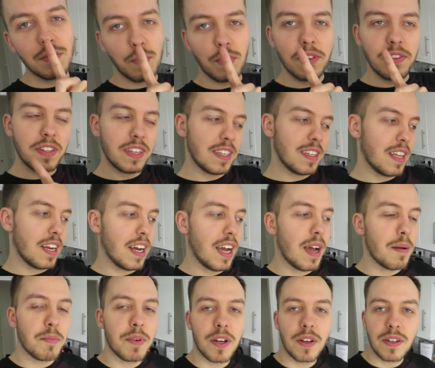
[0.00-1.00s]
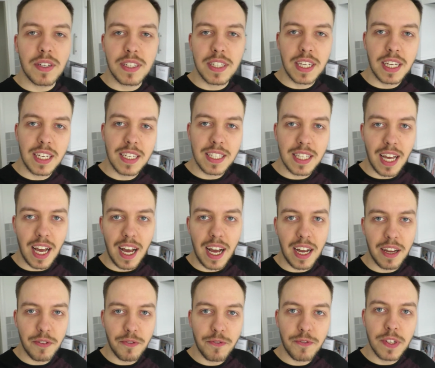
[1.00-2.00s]
is one thing that I am noticing, is
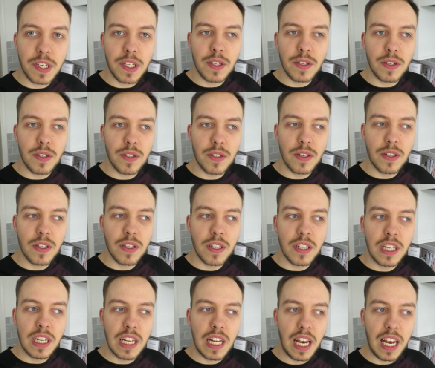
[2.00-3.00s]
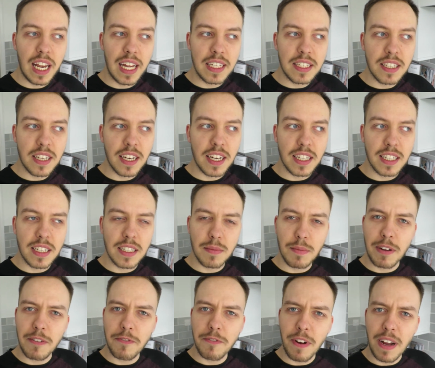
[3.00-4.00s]
that I feel less connected to
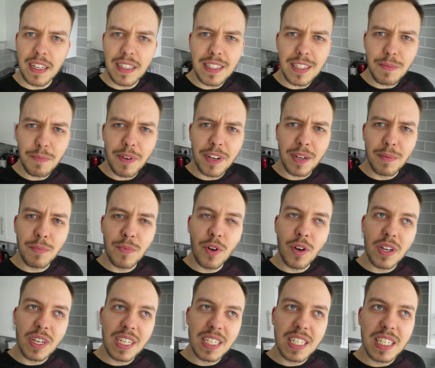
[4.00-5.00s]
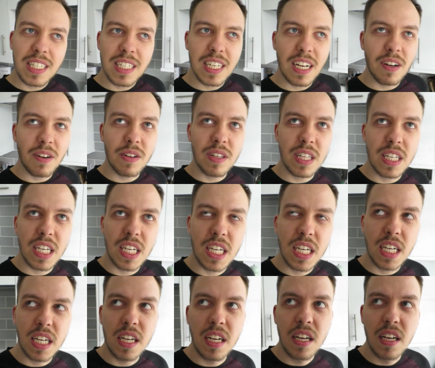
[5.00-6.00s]
my friends, but I'm not
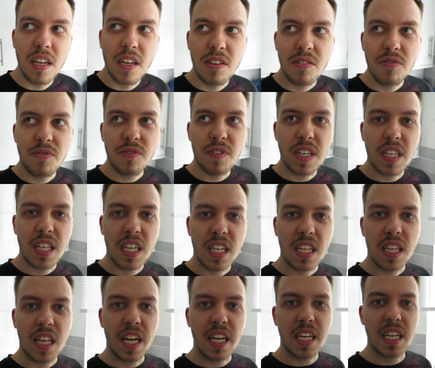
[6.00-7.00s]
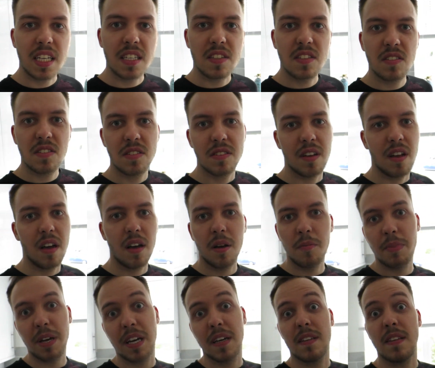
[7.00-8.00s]
necessarily feeling like it's
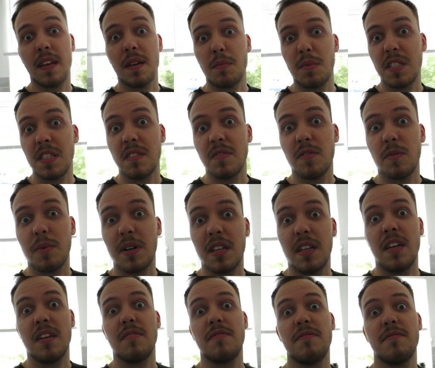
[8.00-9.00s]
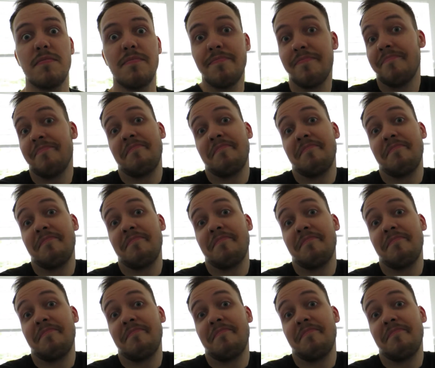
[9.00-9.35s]
a big thing missing from my life.